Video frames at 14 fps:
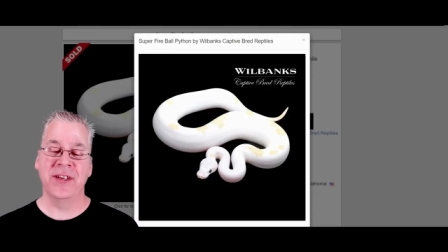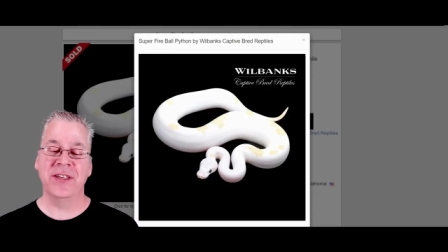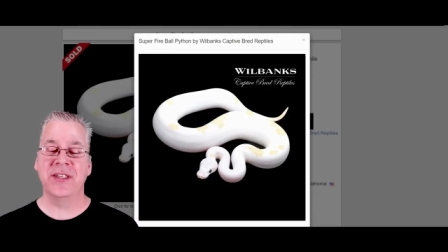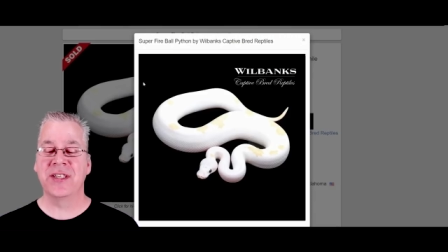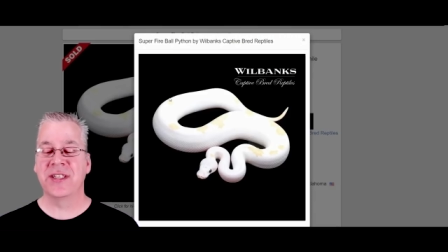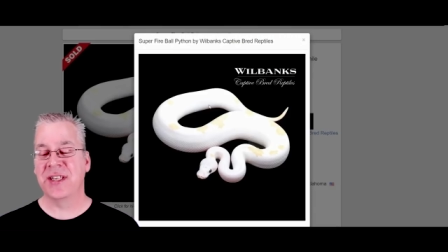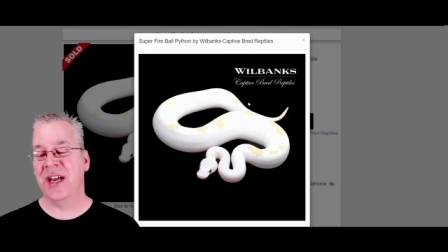
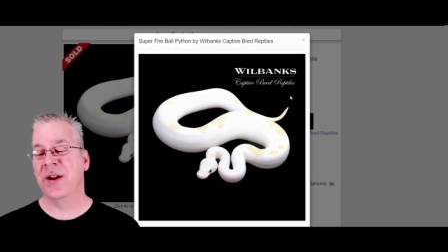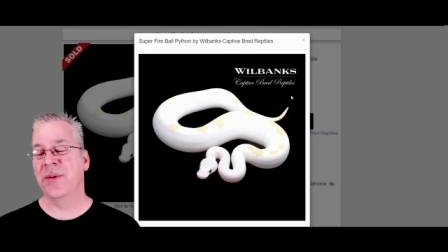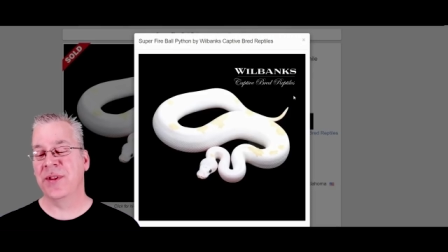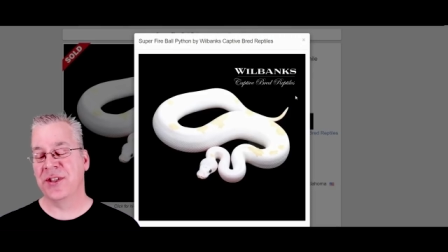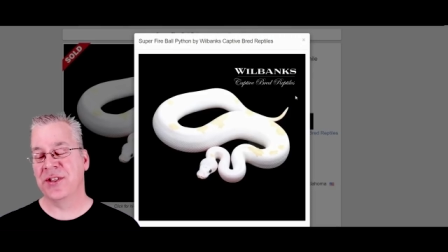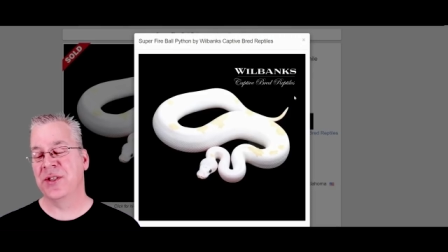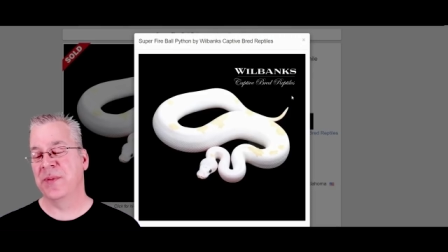this is kind of
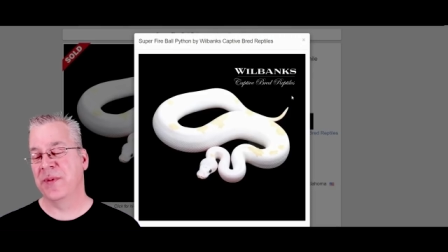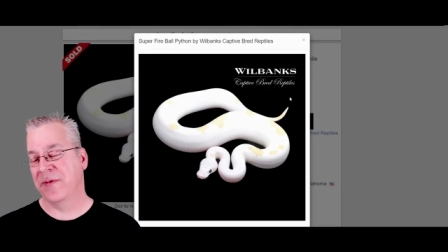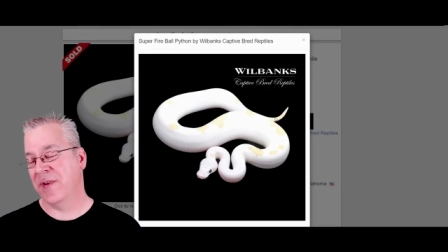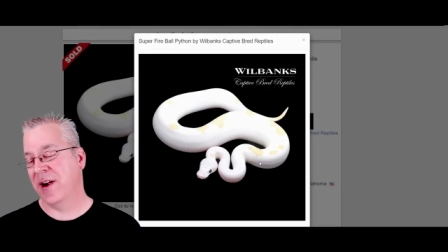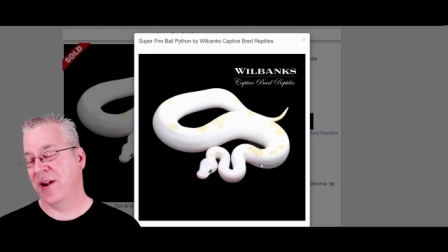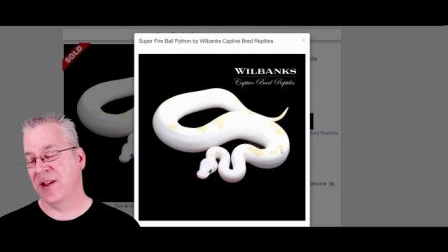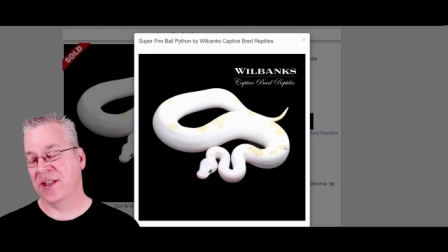what the Super
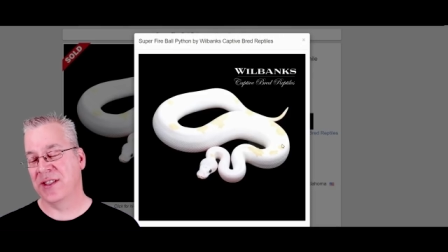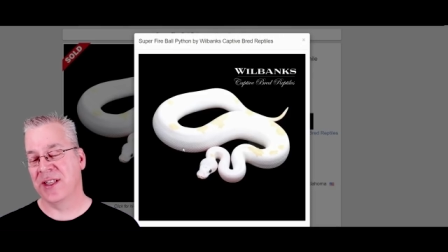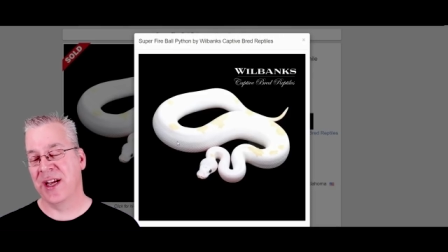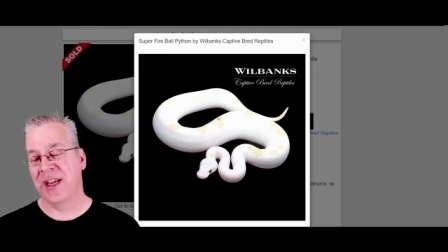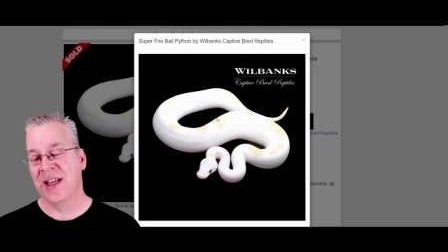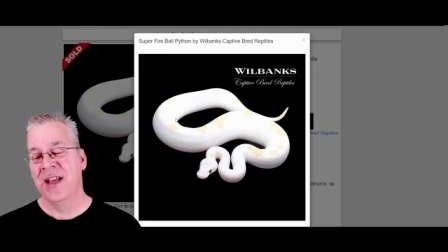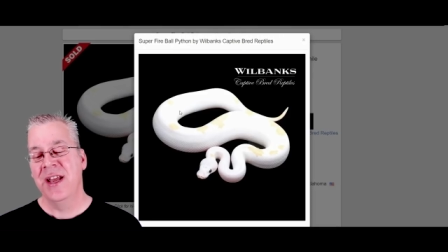Fire looks
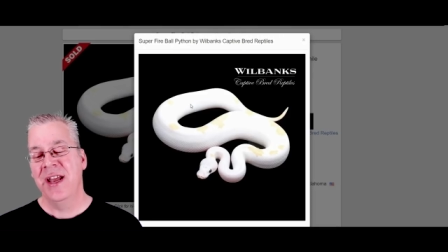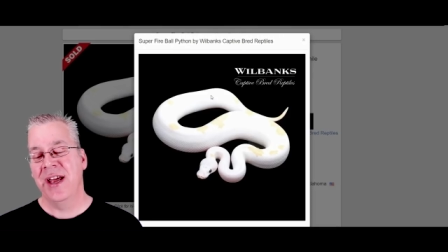like.